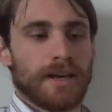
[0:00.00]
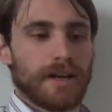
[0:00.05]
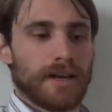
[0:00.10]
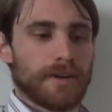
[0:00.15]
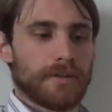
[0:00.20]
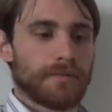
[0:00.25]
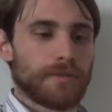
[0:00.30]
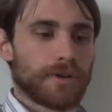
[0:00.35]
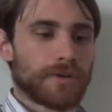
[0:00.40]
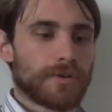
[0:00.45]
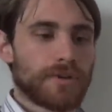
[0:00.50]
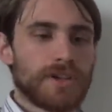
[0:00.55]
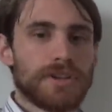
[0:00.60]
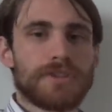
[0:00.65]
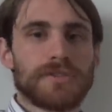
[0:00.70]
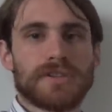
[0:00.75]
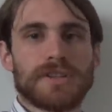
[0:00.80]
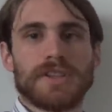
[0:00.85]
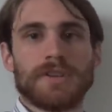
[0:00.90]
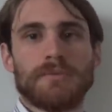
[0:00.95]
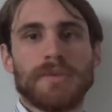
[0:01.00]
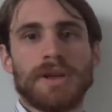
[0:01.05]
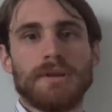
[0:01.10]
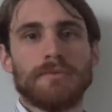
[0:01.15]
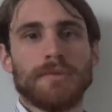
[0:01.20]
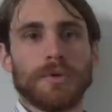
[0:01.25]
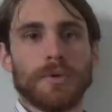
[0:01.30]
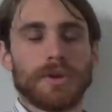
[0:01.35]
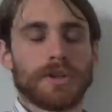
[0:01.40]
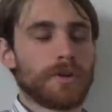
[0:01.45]
Uh, the creatures in the
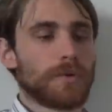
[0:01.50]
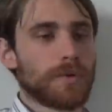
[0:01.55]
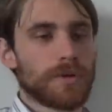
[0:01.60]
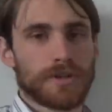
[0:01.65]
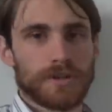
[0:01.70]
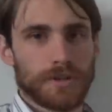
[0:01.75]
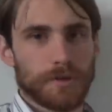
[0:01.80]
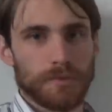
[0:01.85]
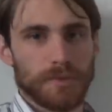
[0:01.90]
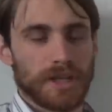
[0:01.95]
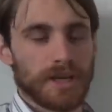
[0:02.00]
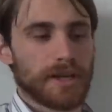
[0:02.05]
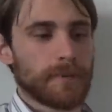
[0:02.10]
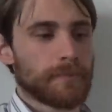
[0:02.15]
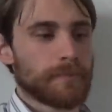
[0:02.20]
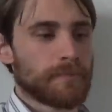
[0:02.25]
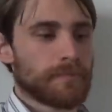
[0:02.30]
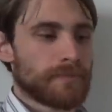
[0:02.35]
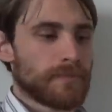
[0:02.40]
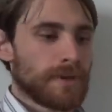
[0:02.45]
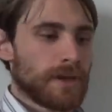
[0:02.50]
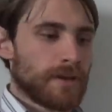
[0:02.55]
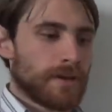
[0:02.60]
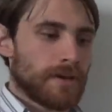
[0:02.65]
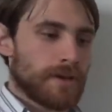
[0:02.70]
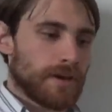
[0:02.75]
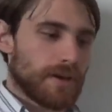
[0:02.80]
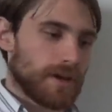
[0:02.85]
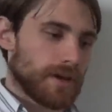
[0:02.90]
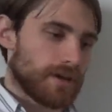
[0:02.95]
main board, there weren't too many.
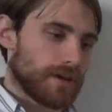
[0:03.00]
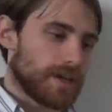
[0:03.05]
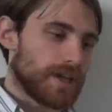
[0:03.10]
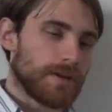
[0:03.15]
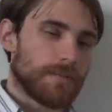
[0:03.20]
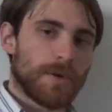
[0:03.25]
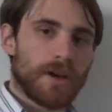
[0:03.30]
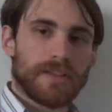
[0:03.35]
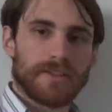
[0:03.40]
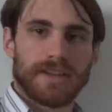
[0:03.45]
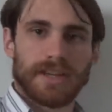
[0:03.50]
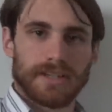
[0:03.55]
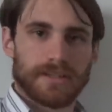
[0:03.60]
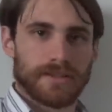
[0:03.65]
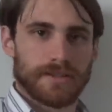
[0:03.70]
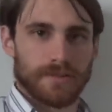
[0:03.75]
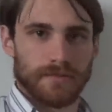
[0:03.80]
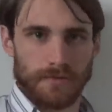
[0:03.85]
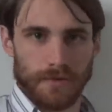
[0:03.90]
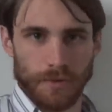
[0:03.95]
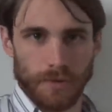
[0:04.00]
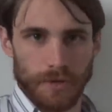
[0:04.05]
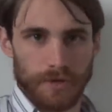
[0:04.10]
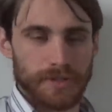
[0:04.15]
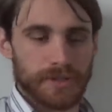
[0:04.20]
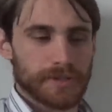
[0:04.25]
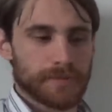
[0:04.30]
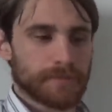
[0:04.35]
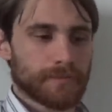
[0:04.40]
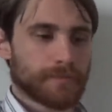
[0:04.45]
Uh, Ink Moth Nexus, of
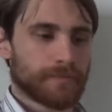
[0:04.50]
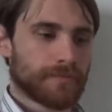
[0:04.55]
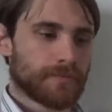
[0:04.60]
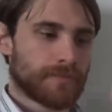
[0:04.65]
course.